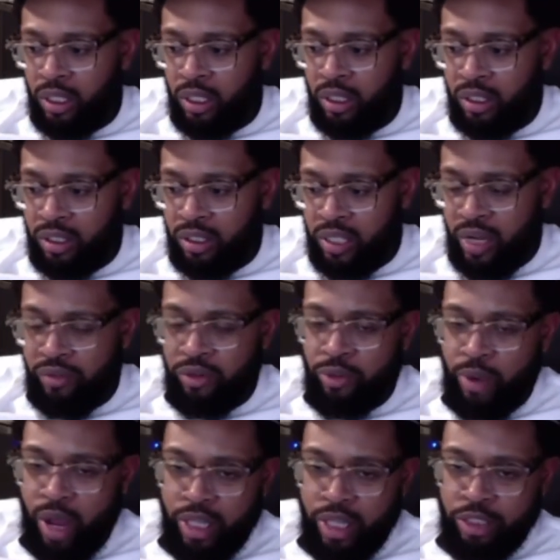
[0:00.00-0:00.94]
He'd have to
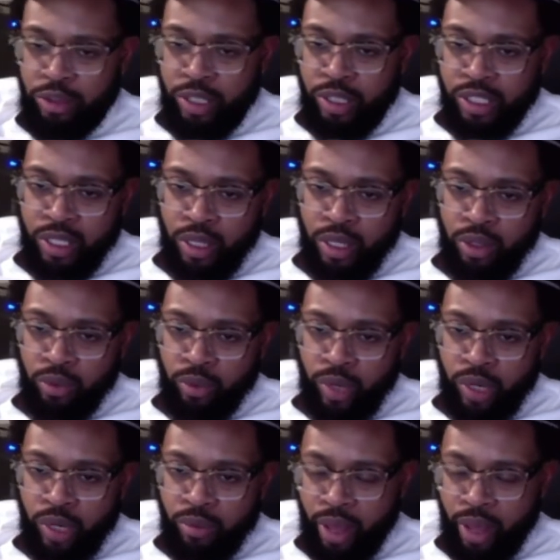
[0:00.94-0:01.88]
probably address another
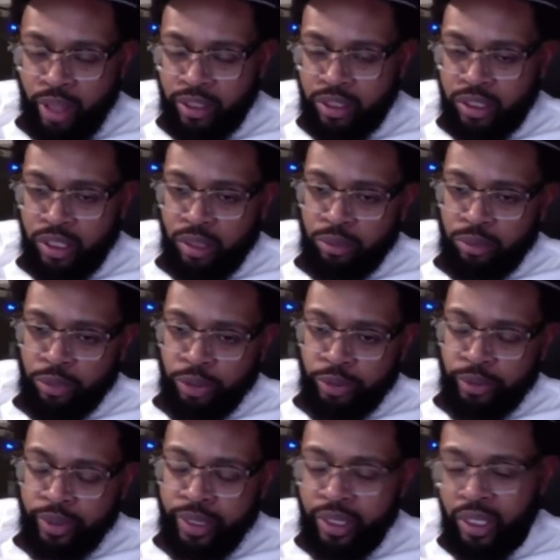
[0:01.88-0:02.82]
running back to some
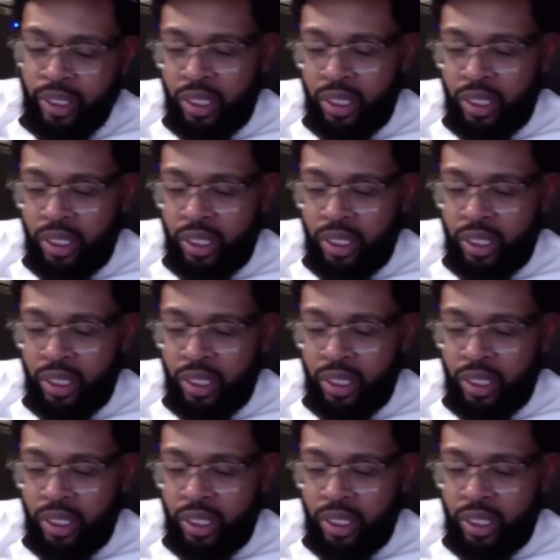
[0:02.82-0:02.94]
degree,